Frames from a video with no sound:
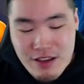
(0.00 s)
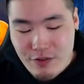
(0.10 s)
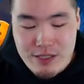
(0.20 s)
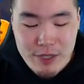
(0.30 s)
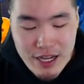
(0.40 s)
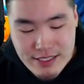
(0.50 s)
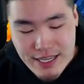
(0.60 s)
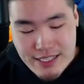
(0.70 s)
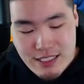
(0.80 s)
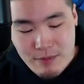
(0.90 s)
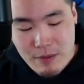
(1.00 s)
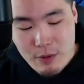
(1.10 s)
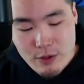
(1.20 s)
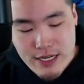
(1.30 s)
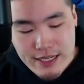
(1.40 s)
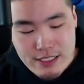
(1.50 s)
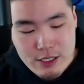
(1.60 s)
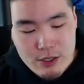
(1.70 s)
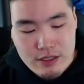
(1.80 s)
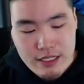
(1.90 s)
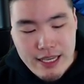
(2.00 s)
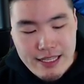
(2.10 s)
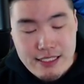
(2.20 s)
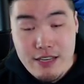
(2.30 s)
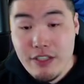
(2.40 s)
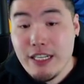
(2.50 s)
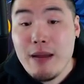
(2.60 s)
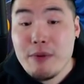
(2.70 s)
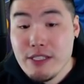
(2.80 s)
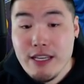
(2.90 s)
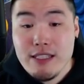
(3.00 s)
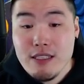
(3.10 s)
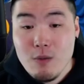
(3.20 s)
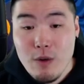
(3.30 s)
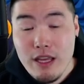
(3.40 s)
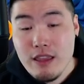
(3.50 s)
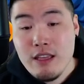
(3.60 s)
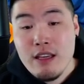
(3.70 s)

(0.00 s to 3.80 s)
For some context, my Bojack is currently at 79% with,